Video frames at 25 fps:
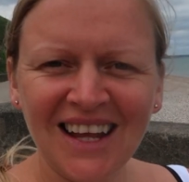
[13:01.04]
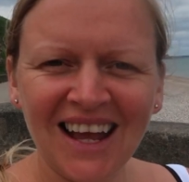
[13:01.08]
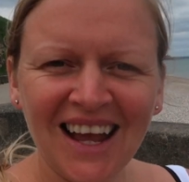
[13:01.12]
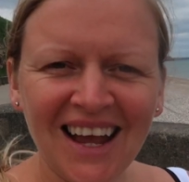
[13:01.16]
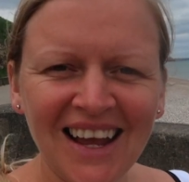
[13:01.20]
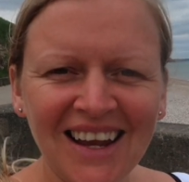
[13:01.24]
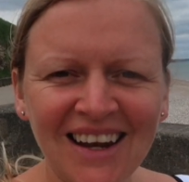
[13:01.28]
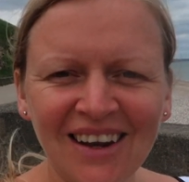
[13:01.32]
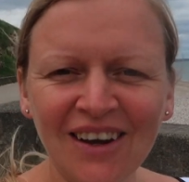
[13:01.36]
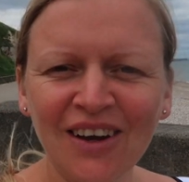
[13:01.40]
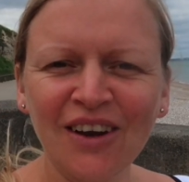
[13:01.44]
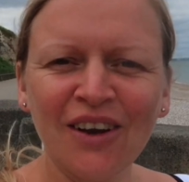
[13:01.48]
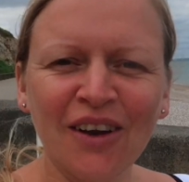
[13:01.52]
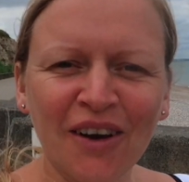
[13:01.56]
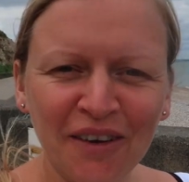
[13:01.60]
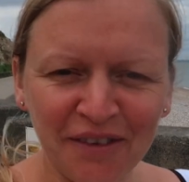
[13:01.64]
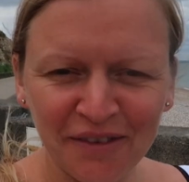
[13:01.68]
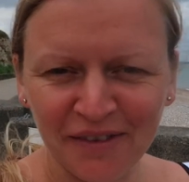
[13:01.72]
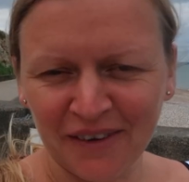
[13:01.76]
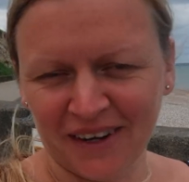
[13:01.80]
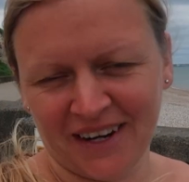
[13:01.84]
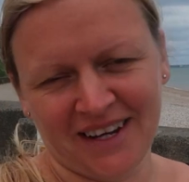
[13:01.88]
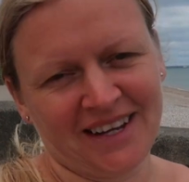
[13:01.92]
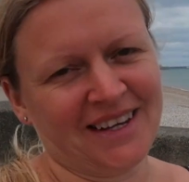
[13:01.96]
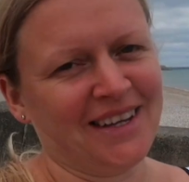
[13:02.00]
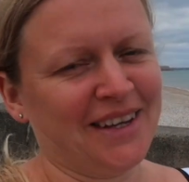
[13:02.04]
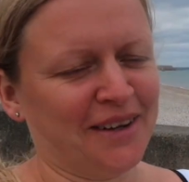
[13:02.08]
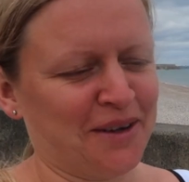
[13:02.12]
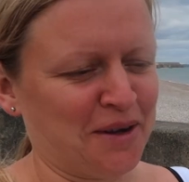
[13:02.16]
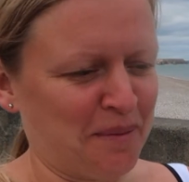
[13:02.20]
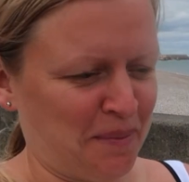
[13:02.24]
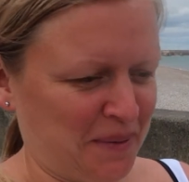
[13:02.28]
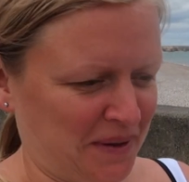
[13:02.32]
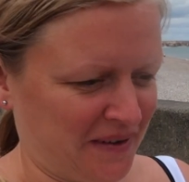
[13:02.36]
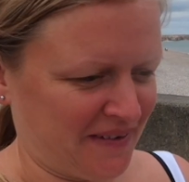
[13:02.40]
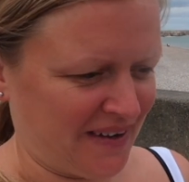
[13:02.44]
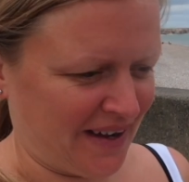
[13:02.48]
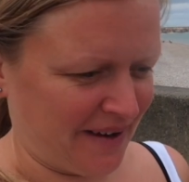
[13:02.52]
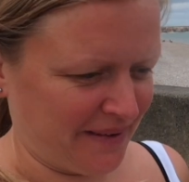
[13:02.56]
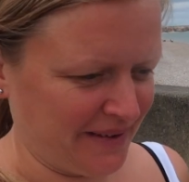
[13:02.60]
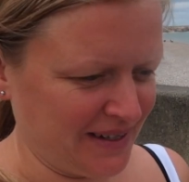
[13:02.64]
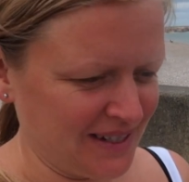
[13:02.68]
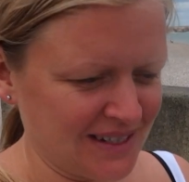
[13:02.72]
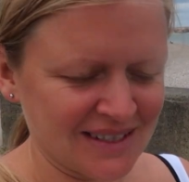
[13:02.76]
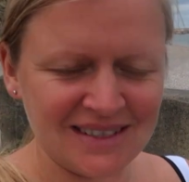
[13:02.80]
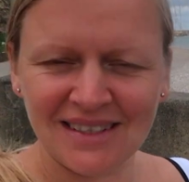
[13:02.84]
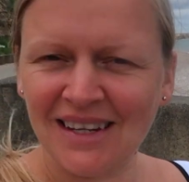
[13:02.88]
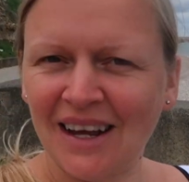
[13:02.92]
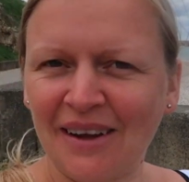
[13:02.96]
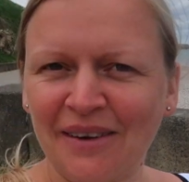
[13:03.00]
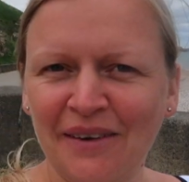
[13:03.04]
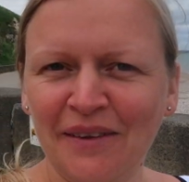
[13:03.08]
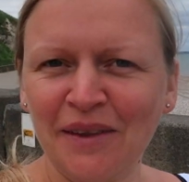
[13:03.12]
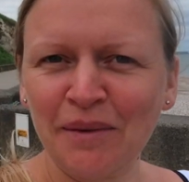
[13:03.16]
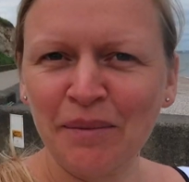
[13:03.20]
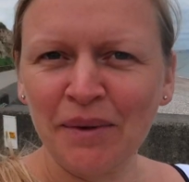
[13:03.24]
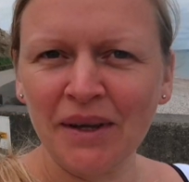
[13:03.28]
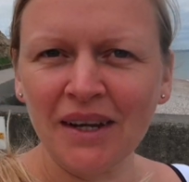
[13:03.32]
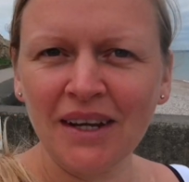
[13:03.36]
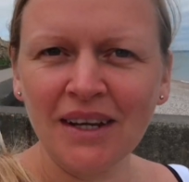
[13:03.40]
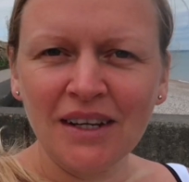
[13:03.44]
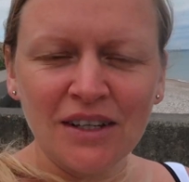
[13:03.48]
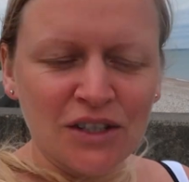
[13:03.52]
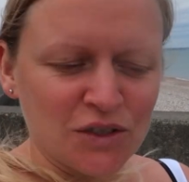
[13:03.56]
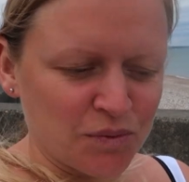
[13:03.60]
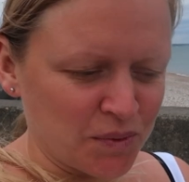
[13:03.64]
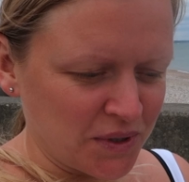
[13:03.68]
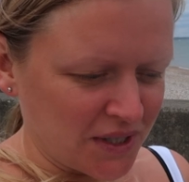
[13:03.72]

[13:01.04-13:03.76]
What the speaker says: A lovely couple of hours down on the beach.